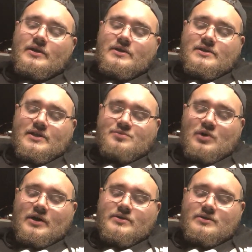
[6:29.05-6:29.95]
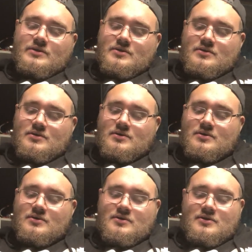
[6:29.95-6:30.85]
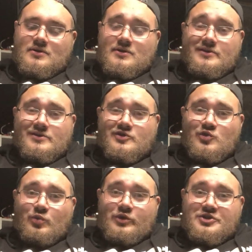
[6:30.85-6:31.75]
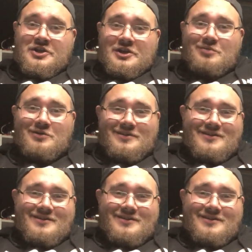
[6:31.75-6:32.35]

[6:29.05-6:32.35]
like $6. Super cheap.